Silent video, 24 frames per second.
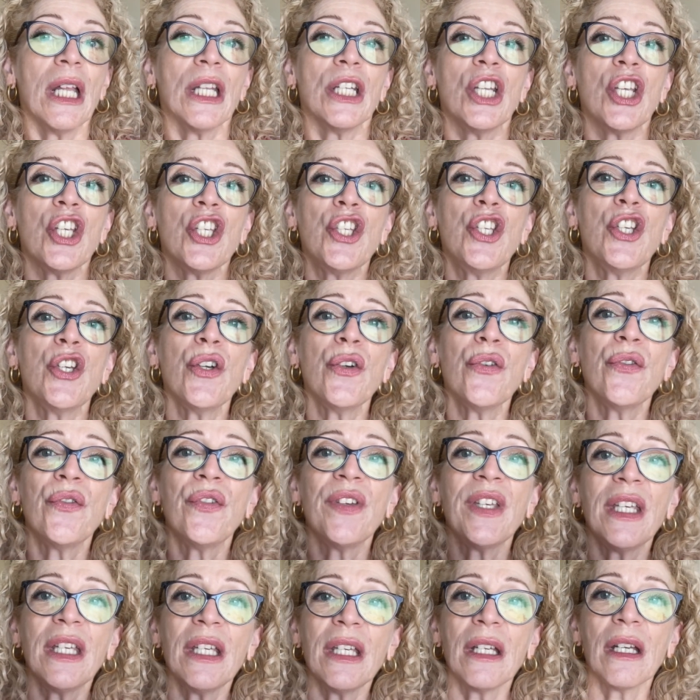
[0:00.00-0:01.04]
The
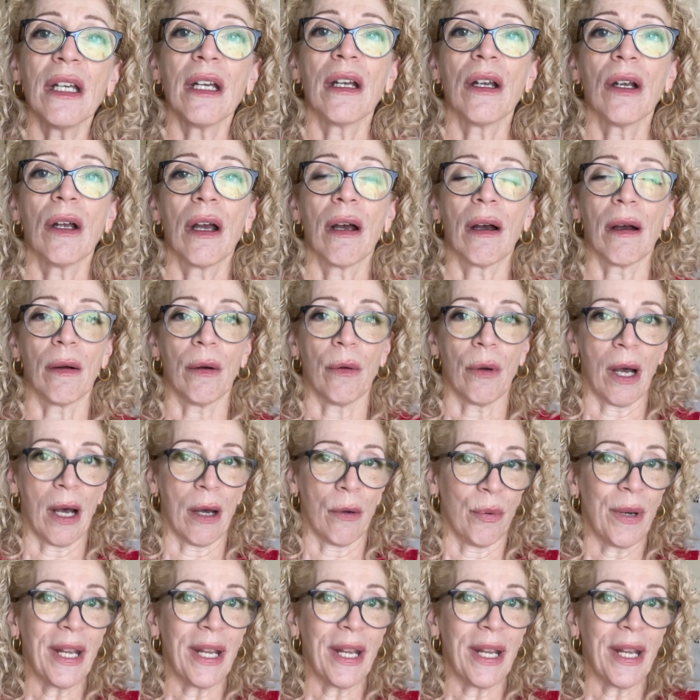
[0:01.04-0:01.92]
UV uh,